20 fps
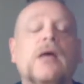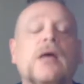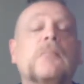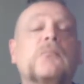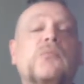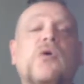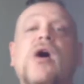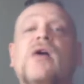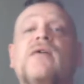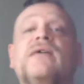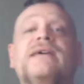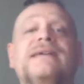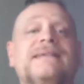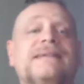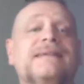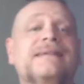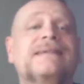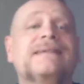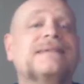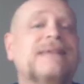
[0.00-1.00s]
Progress
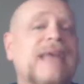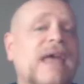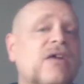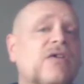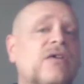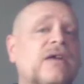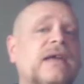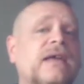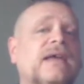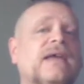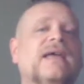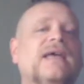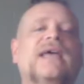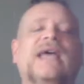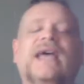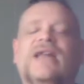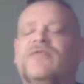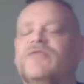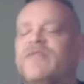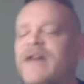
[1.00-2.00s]
is scary.
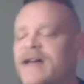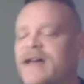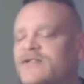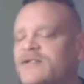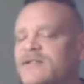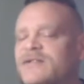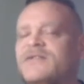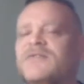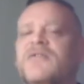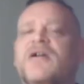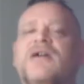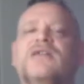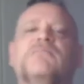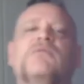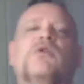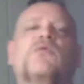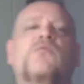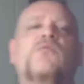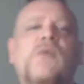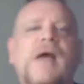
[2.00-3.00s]
And fascists are all
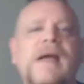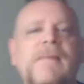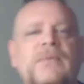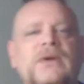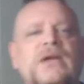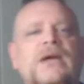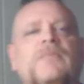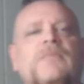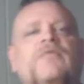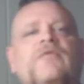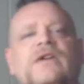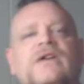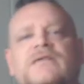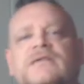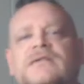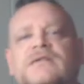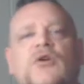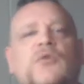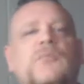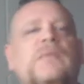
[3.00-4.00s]
about ramping up
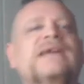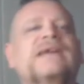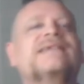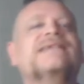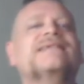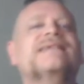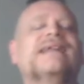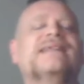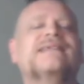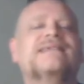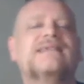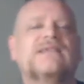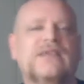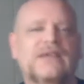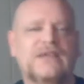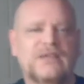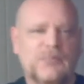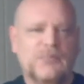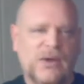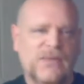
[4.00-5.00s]
fears. So it makes sense that
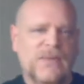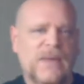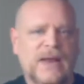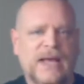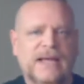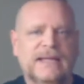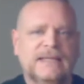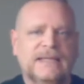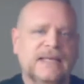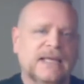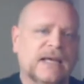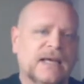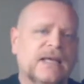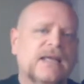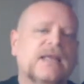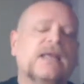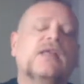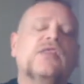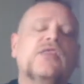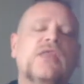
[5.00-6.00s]
they spread that idea
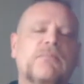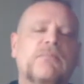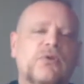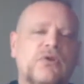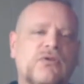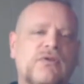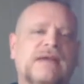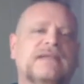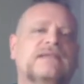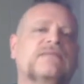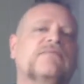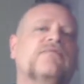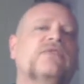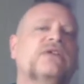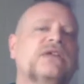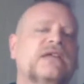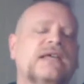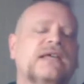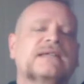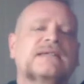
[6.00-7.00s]
that progressive
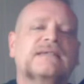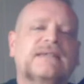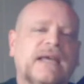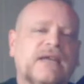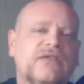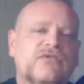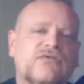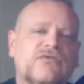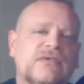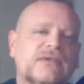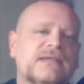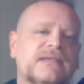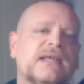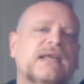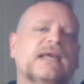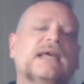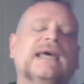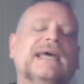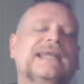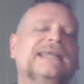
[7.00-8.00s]
thinking is dangerous
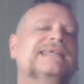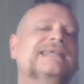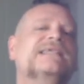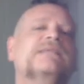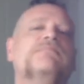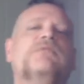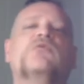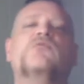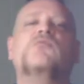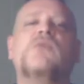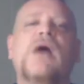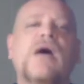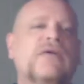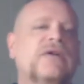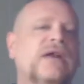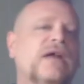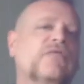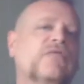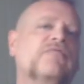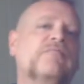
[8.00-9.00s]
and needs to be
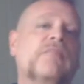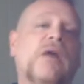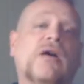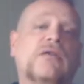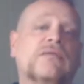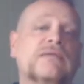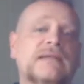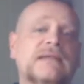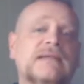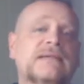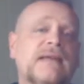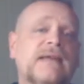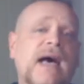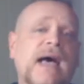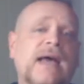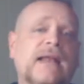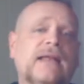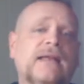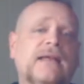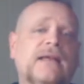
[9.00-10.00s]
routed out of modern
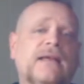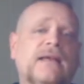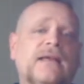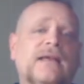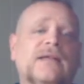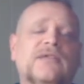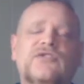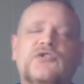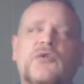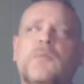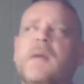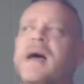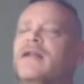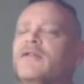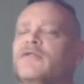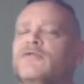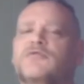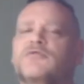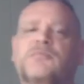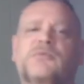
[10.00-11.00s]
society. Let's go back
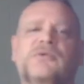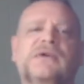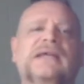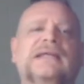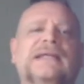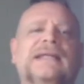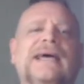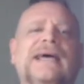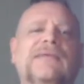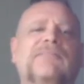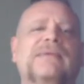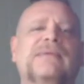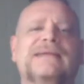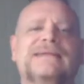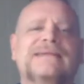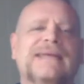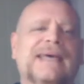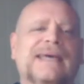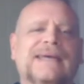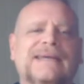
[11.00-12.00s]
to those
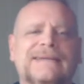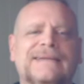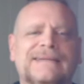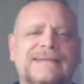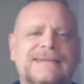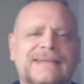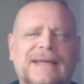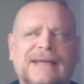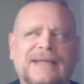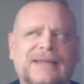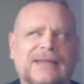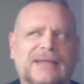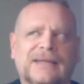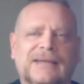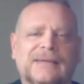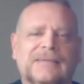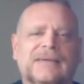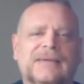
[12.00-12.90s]
pre-Enlightenment days, like the